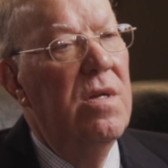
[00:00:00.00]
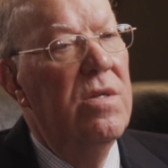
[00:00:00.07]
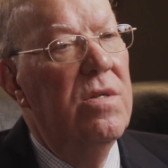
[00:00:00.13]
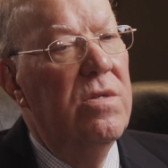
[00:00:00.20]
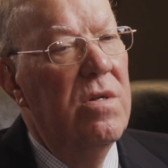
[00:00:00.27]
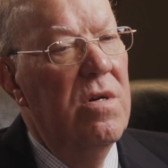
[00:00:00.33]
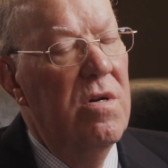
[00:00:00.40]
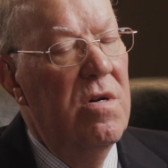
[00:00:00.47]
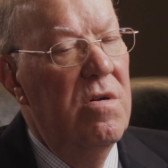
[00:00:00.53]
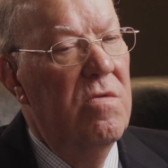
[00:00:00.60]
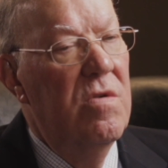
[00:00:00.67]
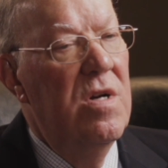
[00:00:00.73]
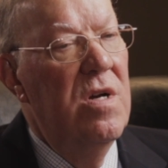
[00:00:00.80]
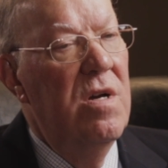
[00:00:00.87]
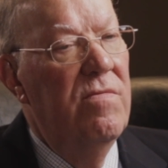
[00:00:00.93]

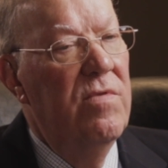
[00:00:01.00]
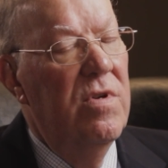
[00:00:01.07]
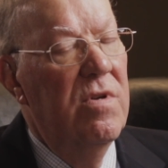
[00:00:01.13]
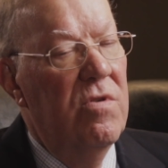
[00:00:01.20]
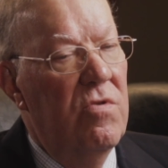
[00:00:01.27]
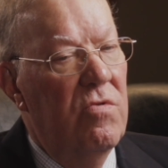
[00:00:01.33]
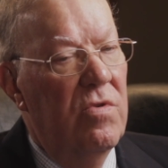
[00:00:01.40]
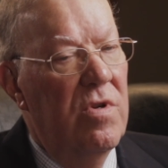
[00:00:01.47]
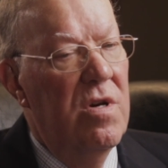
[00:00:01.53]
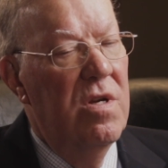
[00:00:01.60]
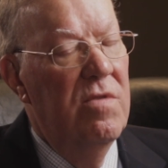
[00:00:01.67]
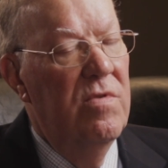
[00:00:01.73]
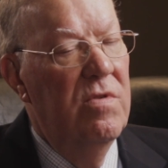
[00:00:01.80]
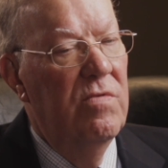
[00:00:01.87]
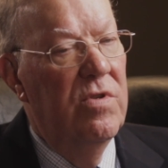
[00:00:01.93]
So I haven't done a whole lot
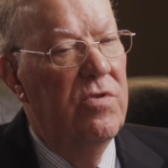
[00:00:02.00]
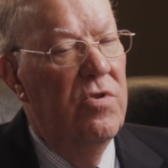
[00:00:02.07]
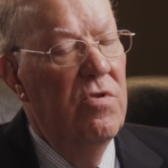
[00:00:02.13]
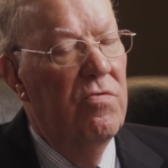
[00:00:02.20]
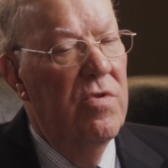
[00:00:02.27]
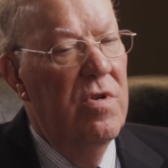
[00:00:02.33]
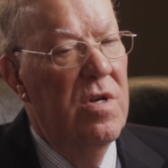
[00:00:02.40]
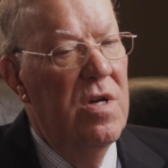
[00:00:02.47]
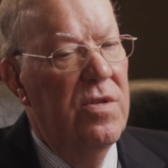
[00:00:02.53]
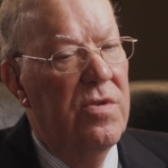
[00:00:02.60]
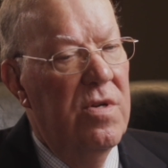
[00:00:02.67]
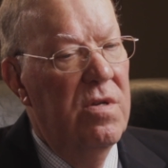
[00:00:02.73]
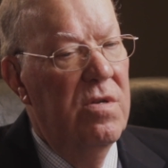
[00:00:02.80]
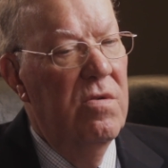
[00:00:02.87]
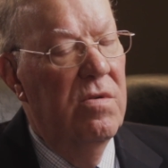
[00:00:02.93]
of it with children. I
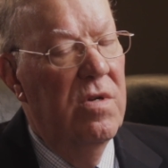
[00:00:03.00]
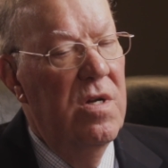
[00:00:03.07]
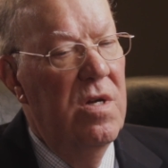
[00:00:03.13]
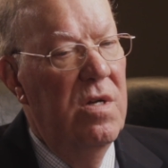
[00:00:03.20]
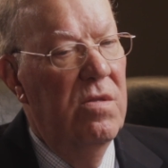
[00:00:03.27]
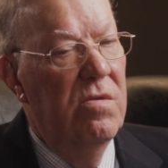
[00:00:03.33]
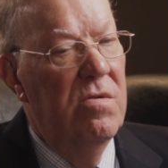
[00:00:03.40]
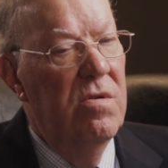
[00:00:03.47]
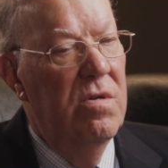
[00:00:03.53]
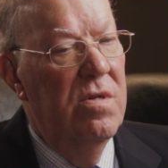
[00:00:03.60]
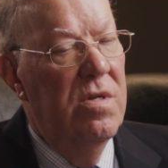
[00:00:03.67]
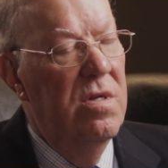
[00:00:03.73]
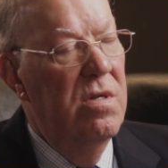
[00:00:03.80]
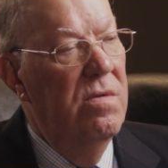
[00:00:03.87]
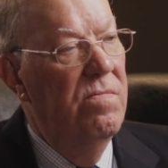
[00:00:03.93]
thought, okay,
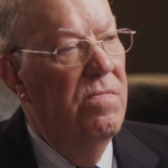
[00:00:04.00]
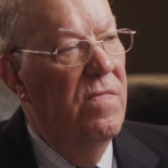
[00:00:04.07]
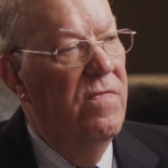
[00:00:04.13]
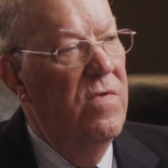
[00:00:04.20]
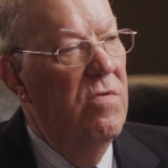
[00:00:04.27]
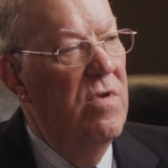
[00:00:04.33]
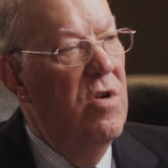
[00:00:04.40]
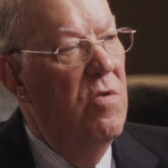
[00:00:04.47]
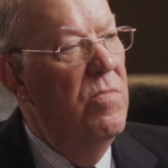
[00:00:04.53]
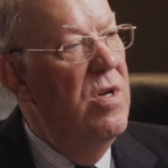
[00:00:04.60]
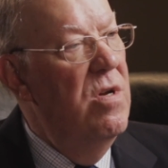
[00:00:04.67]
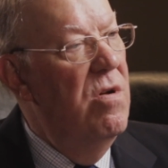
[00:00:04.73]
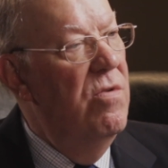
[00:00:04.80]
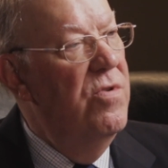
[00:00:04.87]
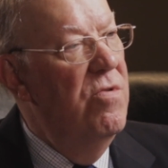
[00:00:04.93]
Lord, uh, if you'll help
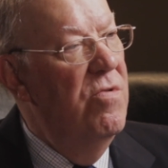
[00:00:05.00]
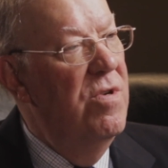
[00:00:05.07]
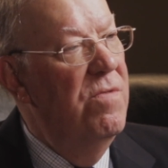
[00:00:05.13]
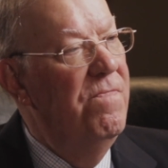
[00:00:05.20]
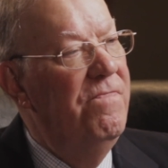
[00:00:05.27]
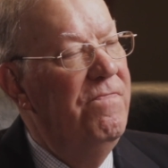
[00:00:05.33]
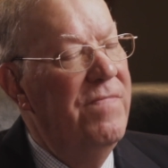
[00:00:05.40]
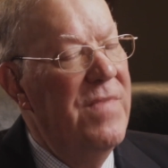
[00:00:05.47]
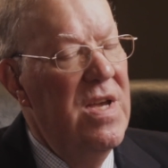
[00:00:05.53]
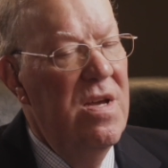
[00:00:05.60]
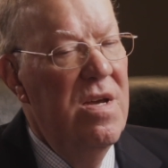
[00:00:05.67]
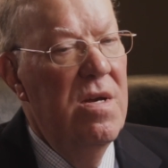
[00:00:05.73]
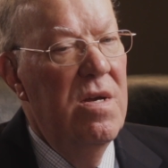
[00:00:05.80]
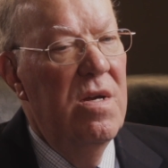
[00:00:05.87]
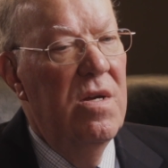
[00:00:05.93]
me, I'll do it.
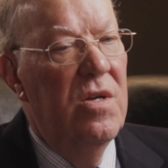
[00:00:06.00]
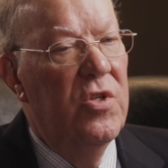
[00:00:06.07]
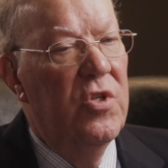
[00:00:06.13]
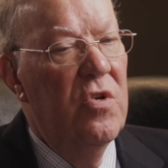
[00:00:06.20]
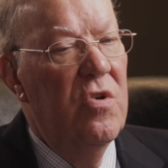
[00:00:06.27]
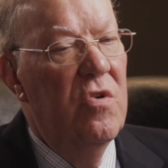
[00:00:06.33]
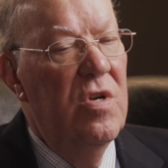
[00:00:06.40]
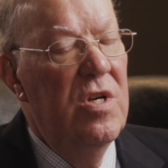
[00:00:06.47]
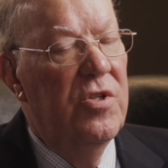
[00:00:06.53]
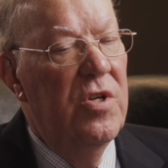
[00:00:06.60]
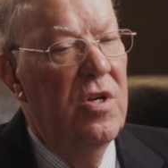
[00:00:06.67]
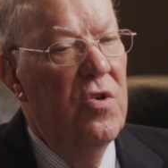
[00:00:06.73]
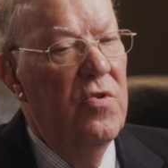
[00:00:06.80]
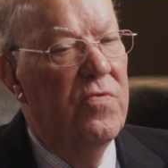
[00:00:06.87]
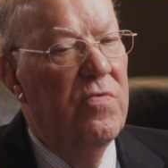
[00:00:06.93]
So as
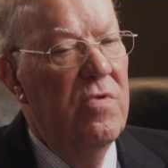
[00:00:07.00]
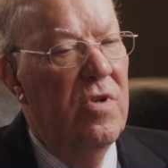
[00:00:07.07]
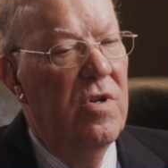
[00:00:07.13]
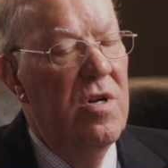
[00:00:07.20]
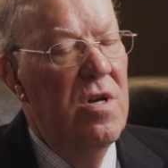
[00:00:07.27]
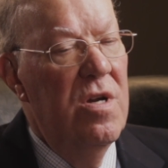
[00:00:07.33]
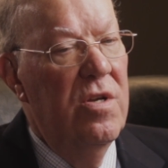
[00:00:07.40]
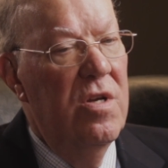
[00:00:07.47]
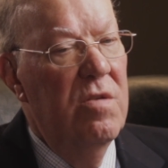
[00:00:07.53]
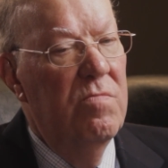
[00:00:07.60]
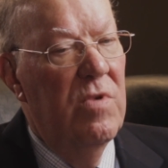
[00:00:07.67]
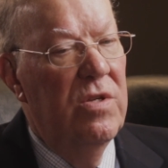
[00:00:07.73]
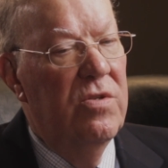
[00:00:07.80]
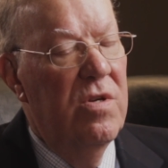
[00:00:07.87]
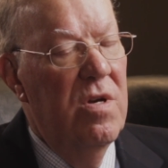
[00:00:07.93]
I go through the line, getting
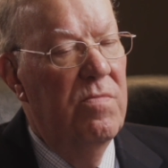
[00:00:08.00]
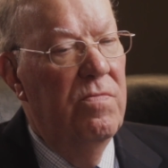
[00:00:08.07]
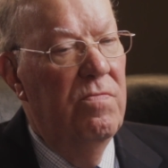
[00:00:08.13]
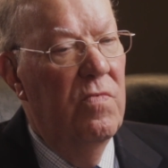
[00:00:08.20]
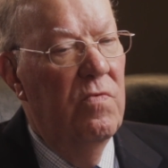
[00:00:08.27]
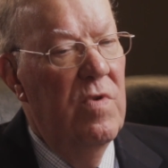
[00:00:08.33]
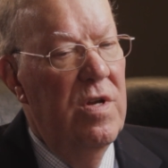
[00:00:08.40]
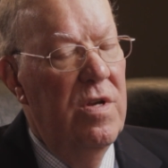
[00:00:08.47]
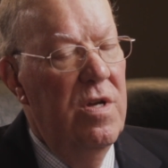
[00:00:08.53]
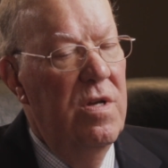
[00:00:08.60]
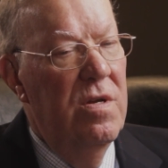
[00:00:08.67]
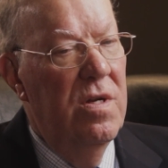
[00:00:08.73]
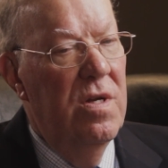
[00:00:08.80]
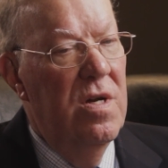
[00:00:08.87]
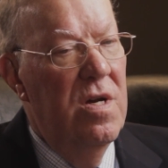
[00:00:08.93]
my sub
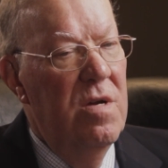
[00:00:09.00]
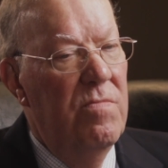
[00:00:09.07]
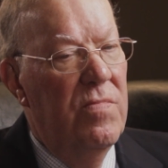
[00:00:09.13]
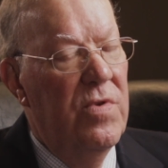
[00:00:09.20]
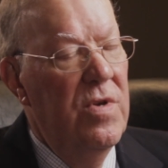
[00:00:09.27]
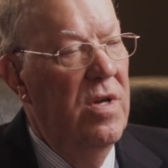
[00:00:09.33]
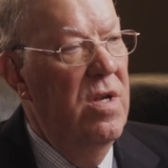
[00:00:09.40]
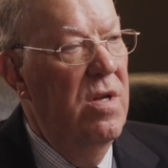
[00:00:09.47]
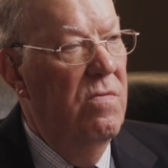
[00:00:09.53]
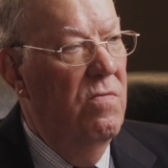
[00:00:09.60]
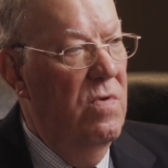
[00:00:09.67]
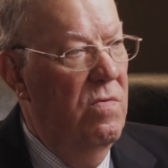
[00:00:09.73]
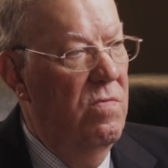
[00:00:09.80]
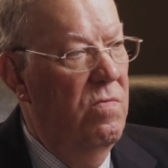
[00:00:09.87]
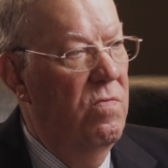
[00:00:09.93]
ready, I'm thinking,
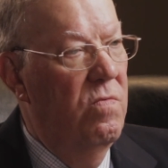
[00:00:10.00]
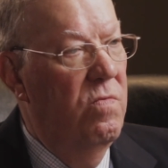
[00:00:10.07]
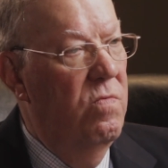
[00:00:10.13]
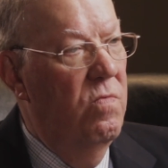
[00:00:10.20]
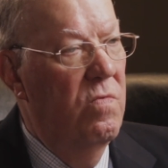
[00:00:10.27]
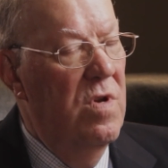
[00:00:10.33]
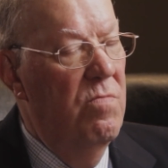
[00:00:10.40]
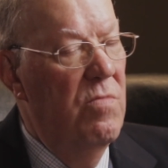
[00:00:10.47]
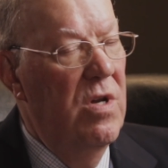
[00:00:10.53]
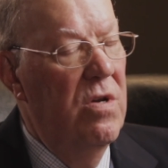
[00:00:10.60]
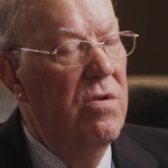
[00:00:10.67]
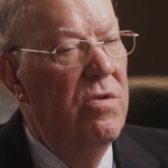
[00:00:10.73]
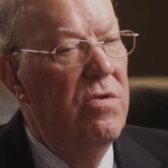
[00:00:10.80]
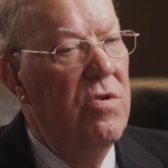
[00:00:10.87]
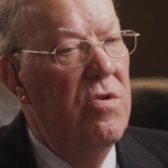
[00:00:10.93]
what am I
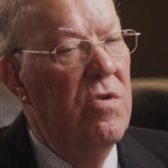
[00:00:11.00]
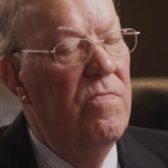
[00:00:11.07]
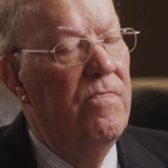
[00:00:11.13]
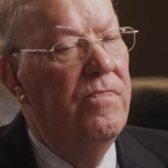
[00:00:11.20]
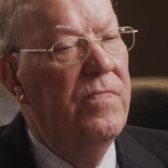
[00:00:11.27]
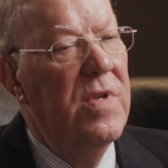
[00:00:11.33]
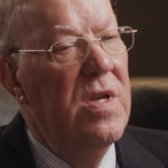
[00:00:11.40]
going to do?